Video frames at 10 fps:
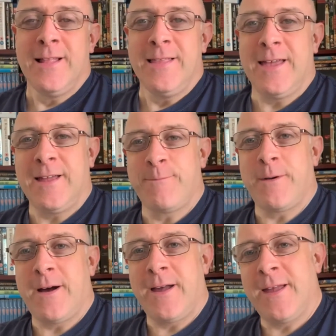led
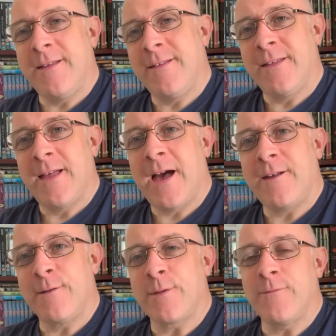by
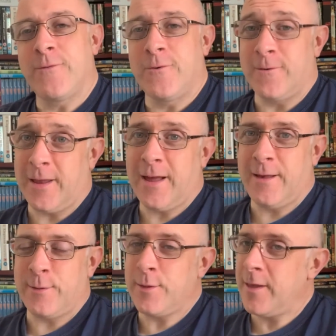Harrison Ford
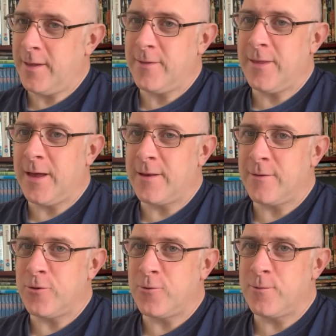as Indiana
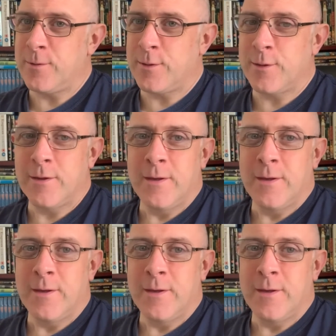Jones.